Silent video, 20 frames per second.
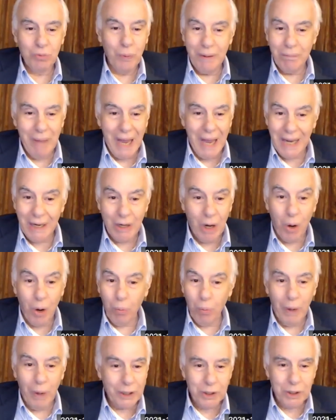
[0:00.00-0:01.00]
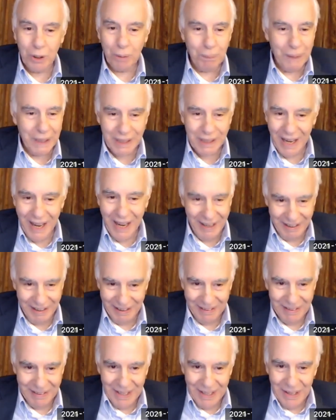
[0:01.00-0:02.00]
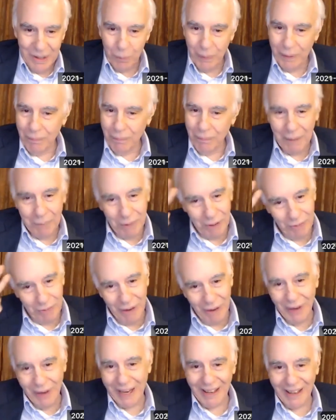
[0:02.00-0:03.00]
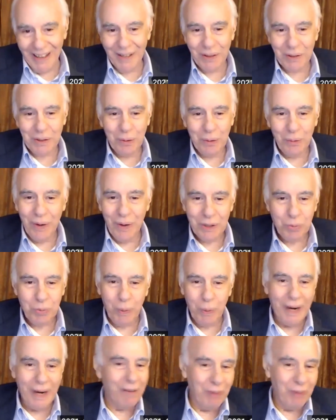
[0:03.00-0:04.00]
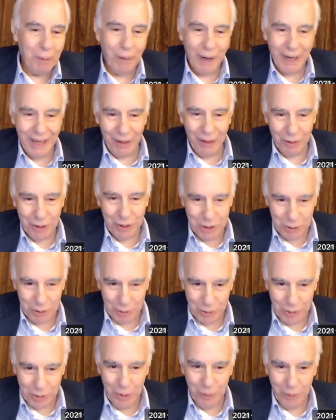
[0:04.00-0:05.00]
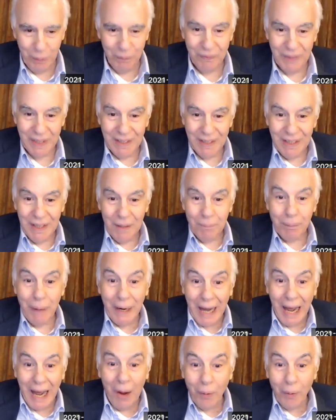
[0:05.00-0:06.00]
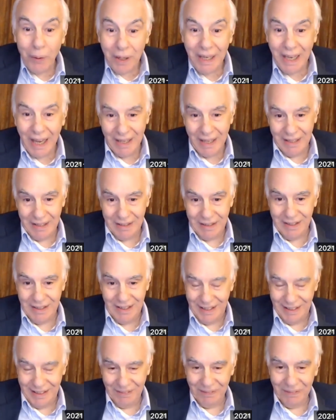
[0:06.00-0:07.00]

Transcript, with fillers: We may know what should be done. We may be very clear to us what everybody else should do, but how to get it done.